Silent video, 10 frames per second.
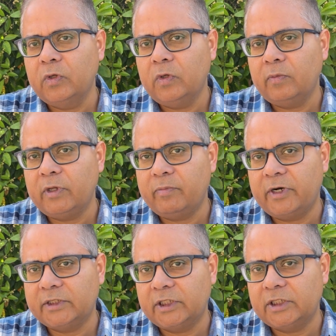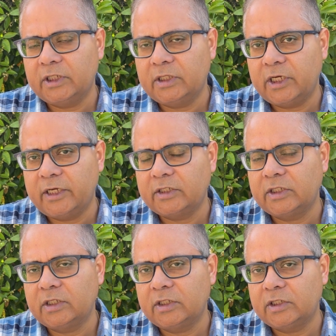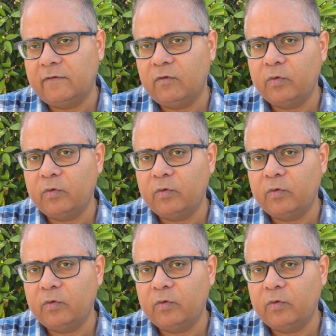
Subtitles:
be present in that interview.